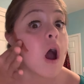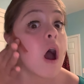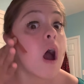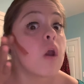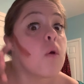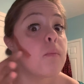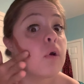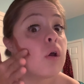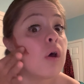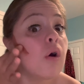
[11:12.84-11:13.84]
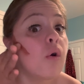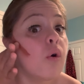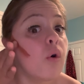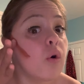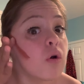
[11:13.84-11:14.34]
I don't put a
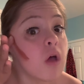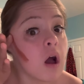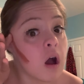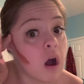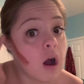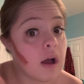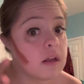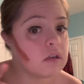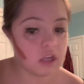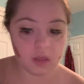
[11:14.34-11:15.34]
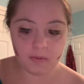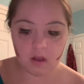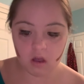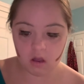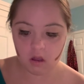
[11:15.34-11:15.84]
whole lot on just
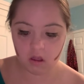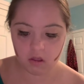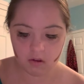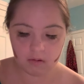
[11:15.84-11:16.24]
because